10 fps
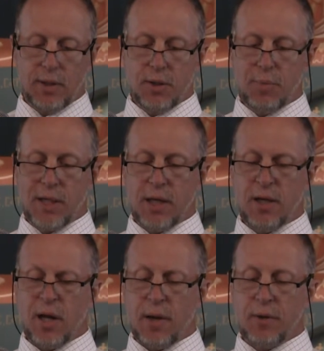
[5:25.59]
To begin
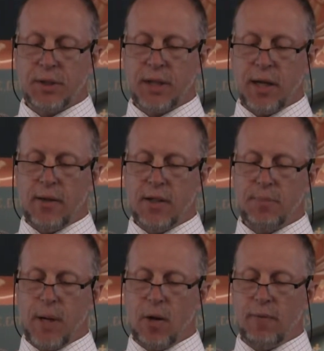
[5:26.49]
to understand this
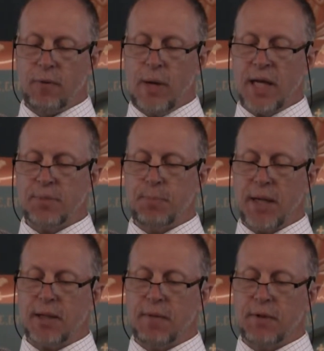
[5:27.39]
powerful
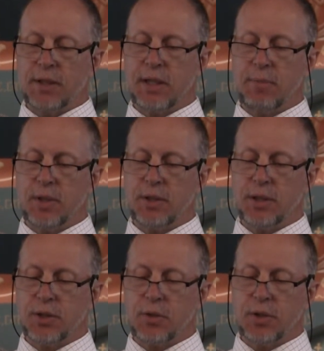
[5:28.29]
aspect of this image,
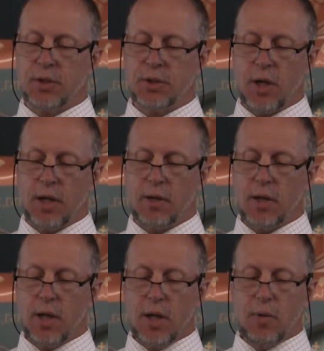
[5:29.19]
it's good to
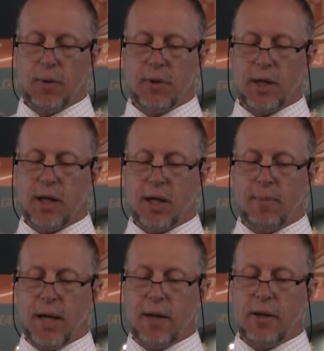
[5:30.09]
start with thinking
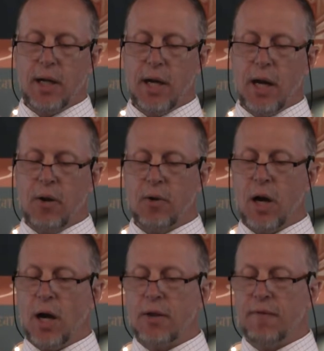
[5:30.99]
about how
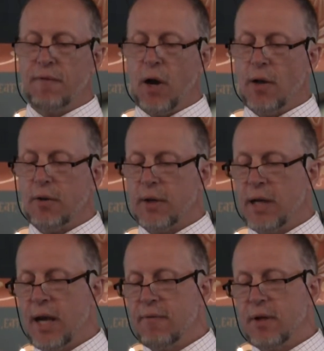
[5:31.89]
God the Father
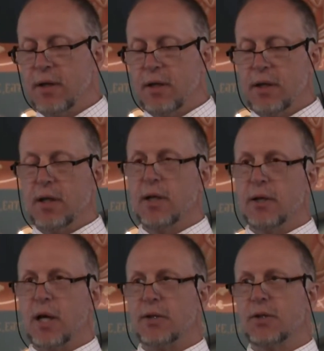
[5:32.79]
in heaven
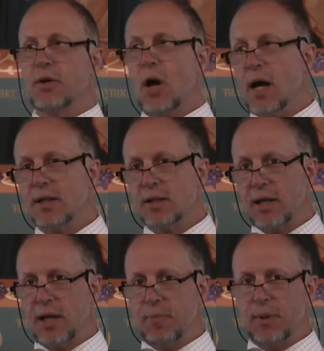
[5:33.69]
does not
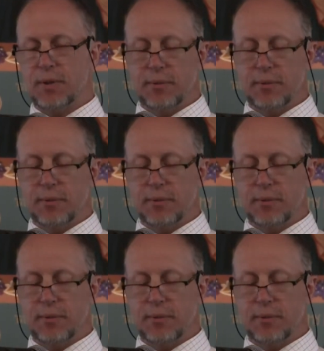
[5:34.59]
sleep.